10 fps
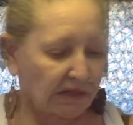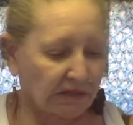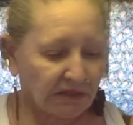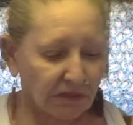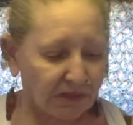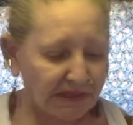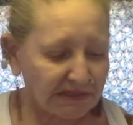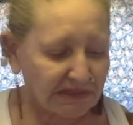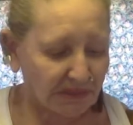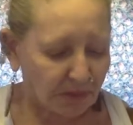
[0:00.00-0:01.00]
So
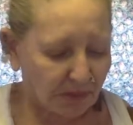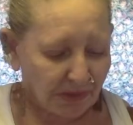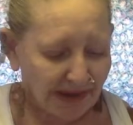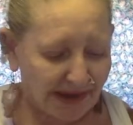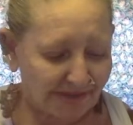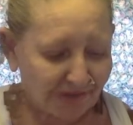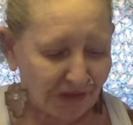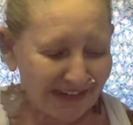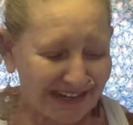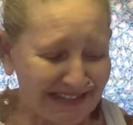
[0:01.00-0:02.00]
let's see what we have
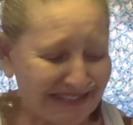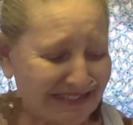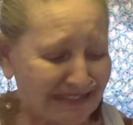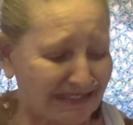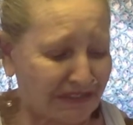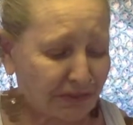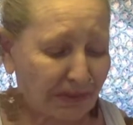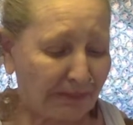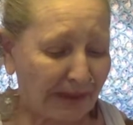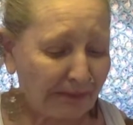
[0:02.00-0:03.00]
on isness.
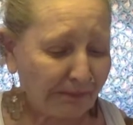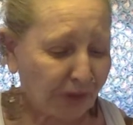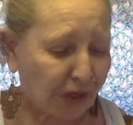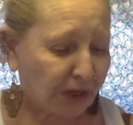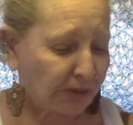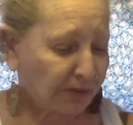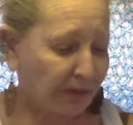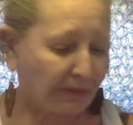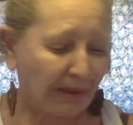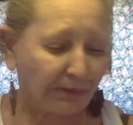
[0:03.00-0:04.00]
Remember,
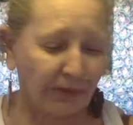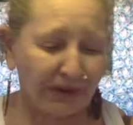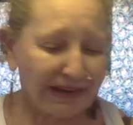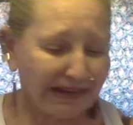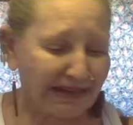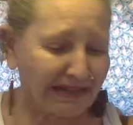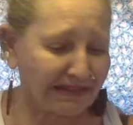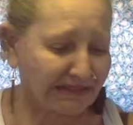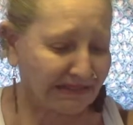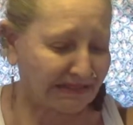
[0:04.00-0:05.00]
remember and
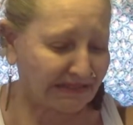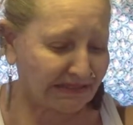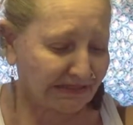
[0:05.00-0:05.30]
isness.